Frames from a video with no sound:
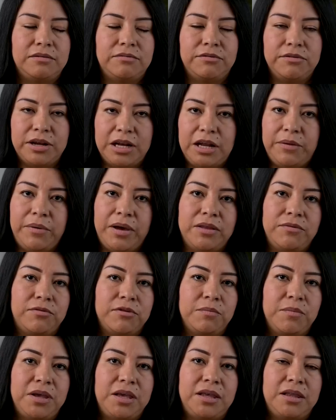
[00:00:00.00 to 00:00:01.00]
really bad
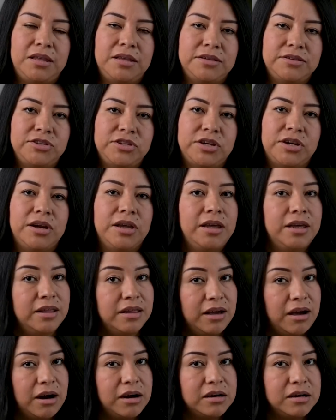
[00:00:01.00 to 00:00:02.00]
for me this year in
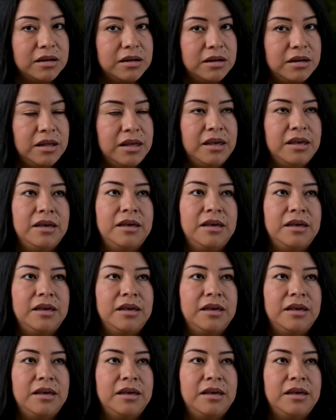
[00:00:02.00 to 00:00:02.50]
the garden,